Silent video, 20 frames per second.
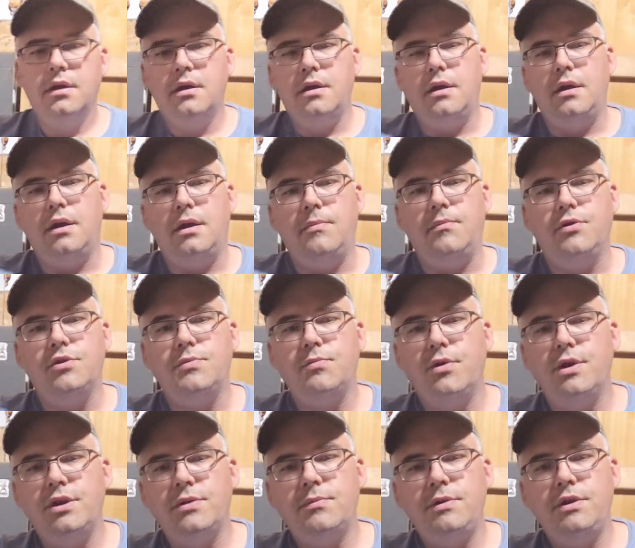Which
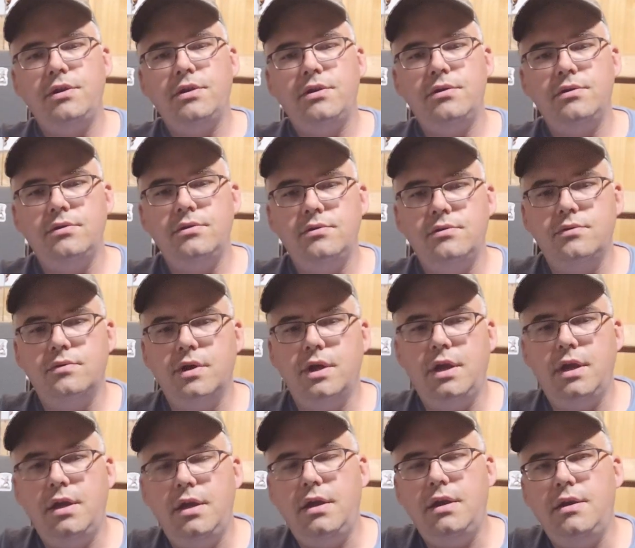brings me to
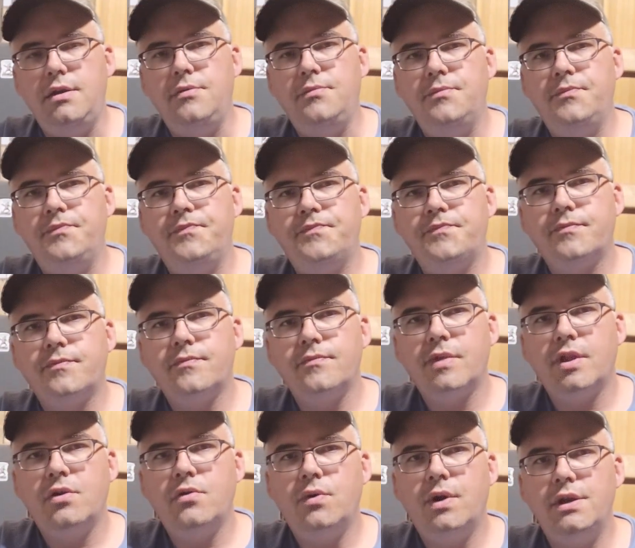a
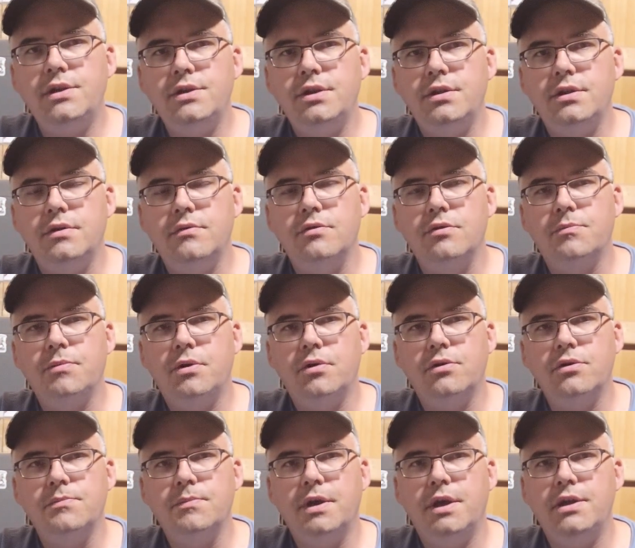question that was
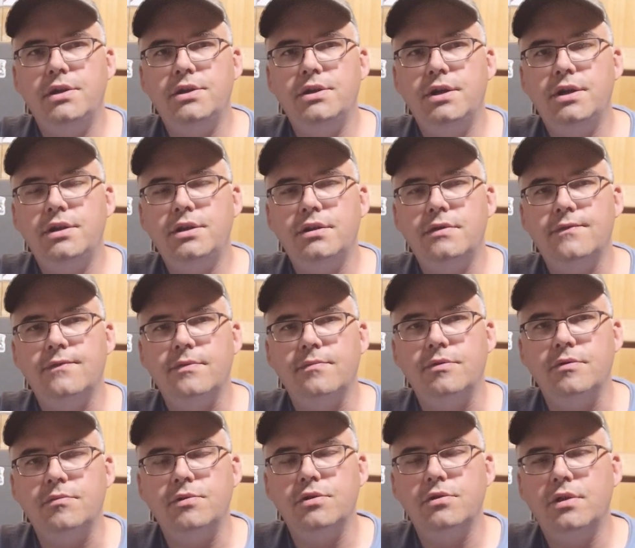posed by Jason from
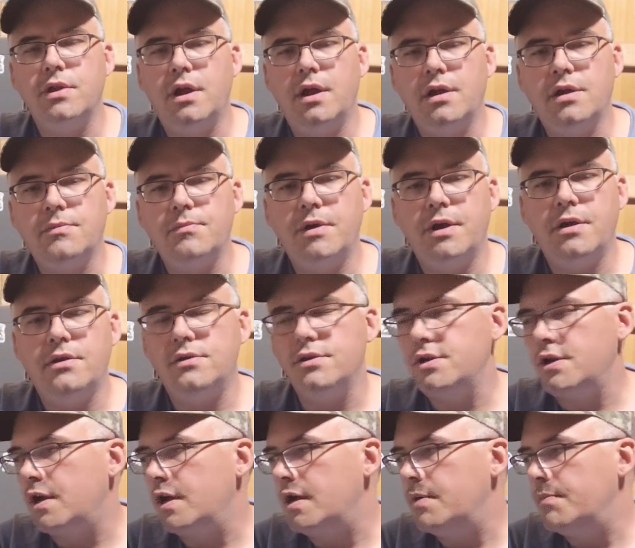the Blue Locks Model
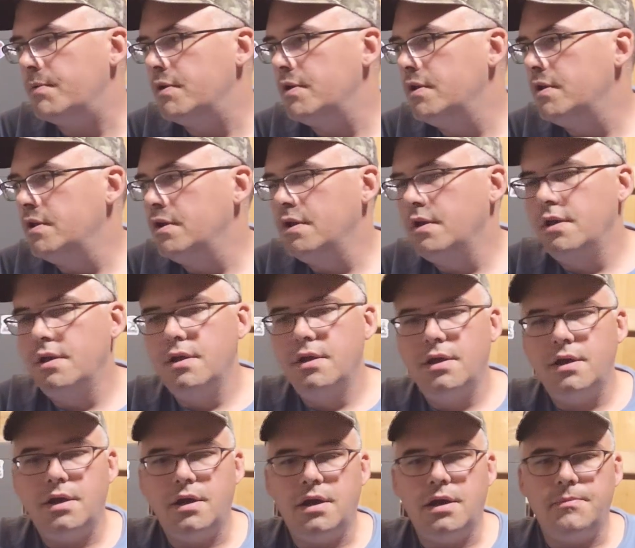Shop
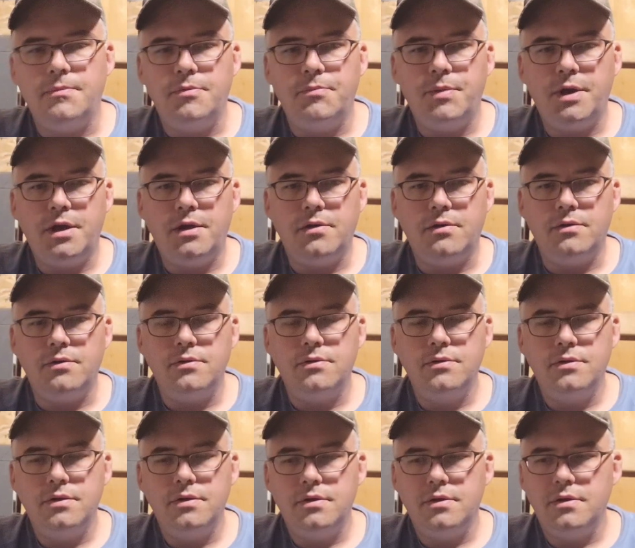about.
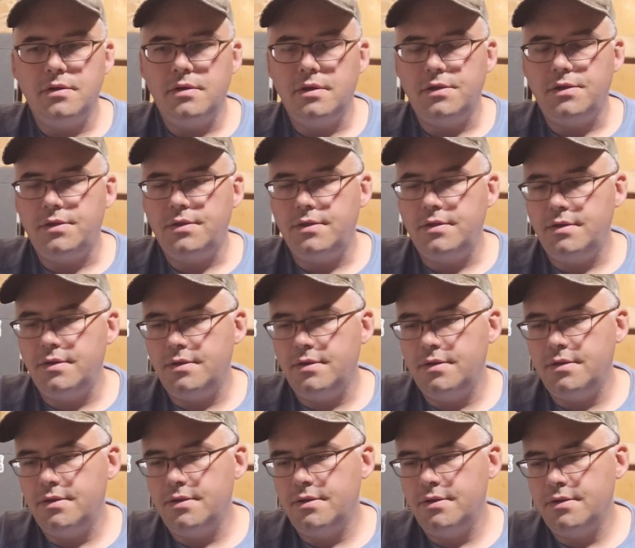I
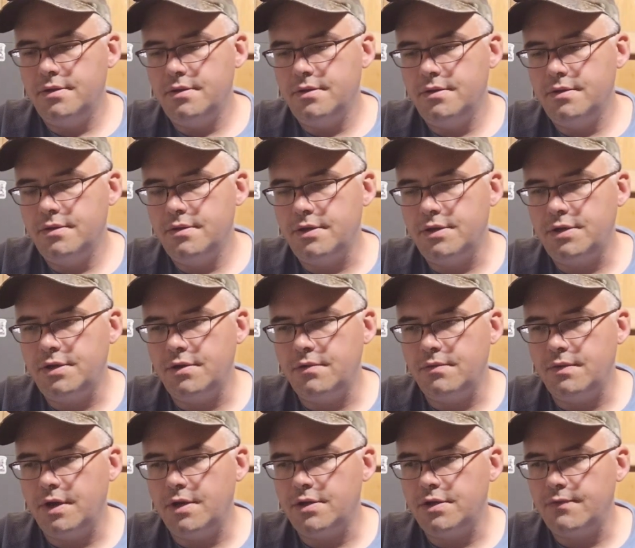should have
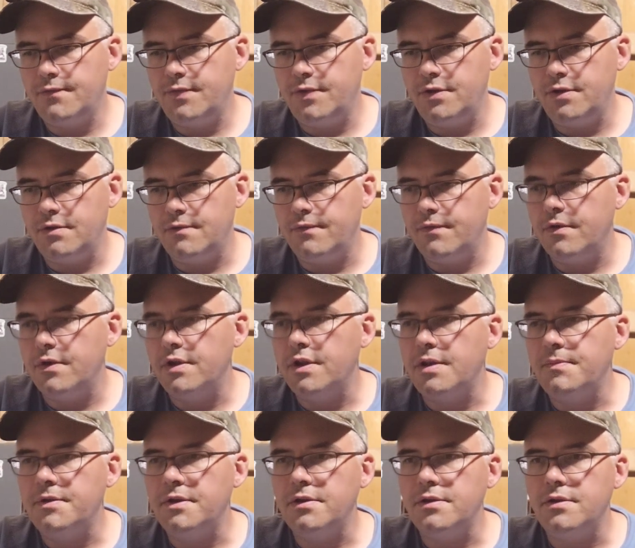watched the video before I
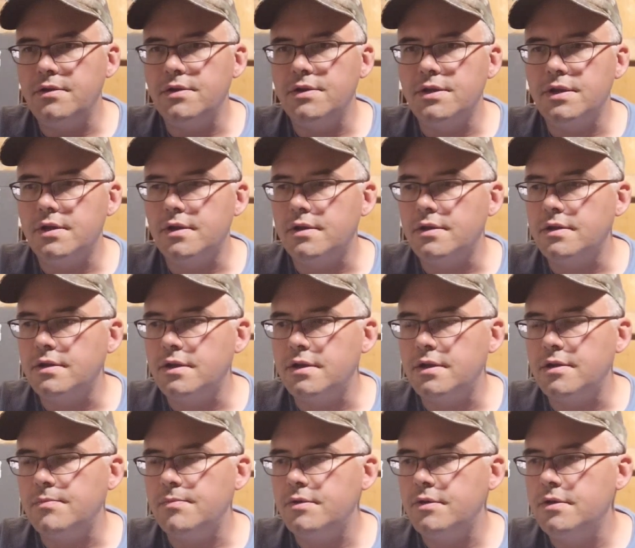came out here a second
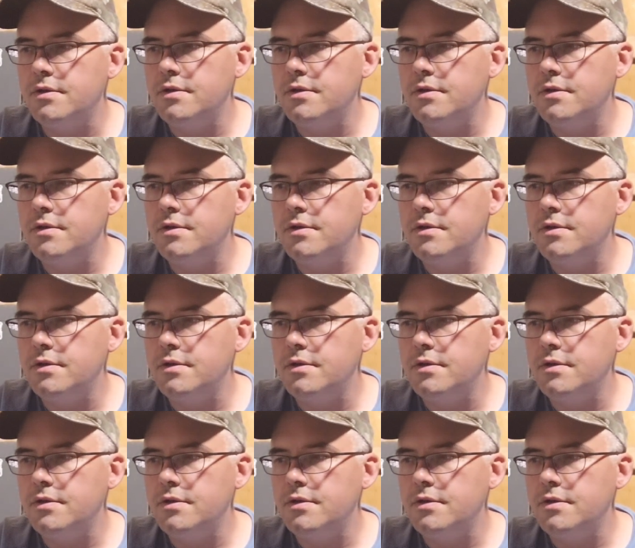time.